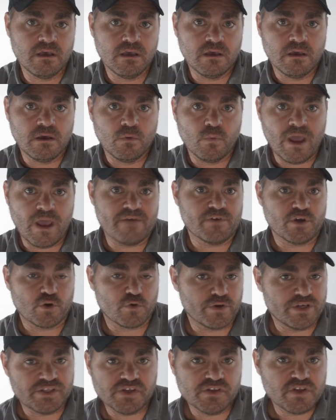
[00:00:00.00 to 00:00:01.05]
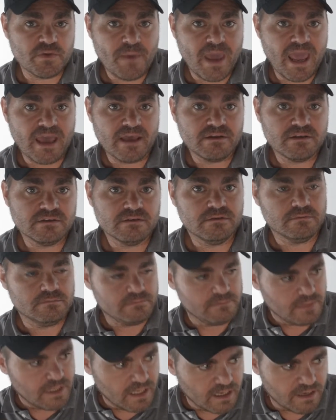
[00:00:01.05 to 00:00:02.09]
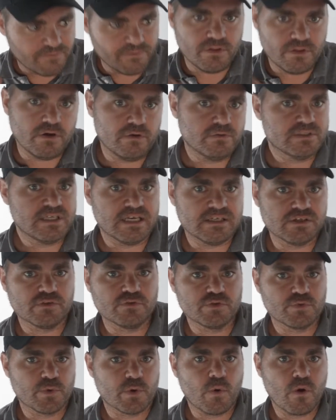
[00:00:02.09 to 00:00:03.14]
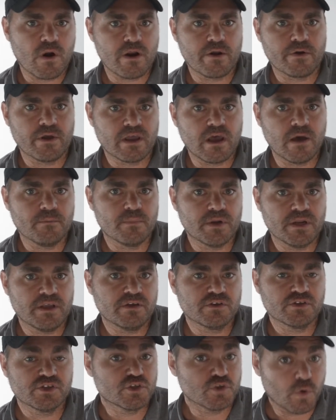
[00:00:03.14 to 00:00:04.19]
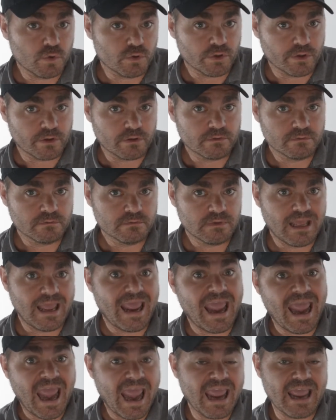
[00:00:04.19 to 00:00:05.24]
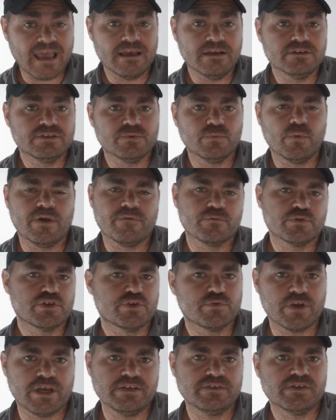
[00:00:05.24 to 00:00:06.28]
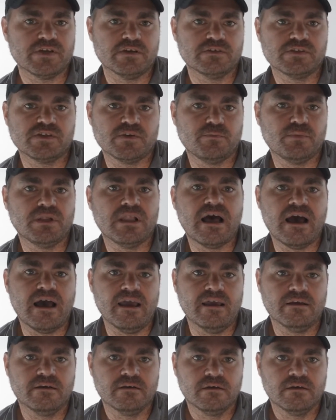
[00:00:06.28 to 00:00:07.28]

We have increasing demand, even though Tesla is requiring accompanying solar, and we have restraints on supply.